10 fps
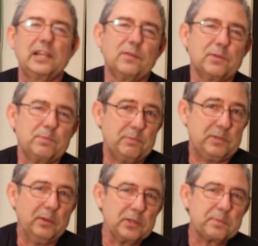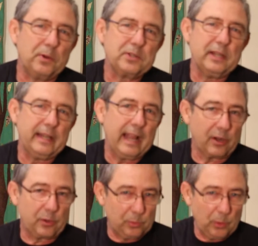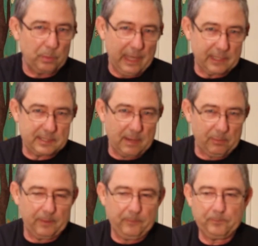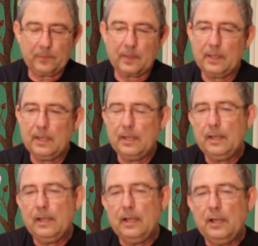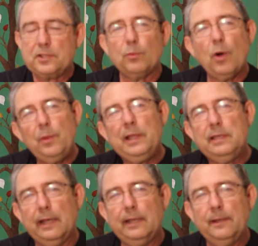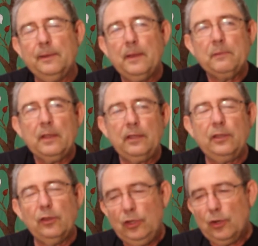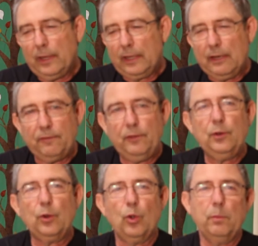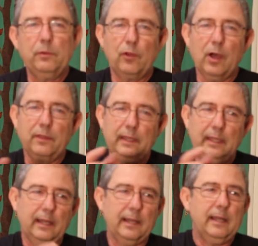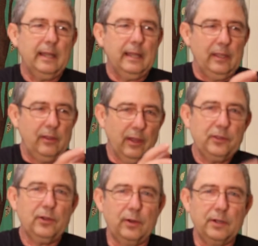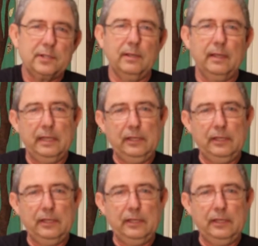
successful salesperson in that group that summer. So what we did, you know, like in a funeral home, you got the hearse,